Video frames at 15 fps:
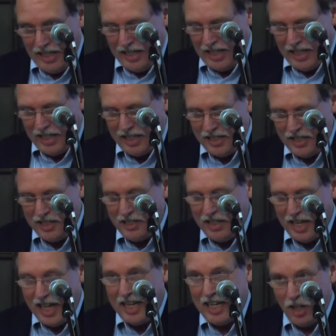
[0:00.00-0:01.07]
And
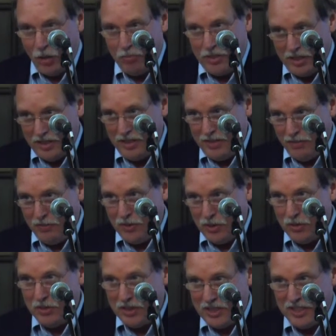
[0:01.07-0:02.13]
that helped
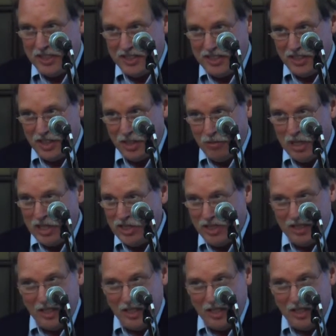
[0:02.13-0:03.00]
diffuse the situation.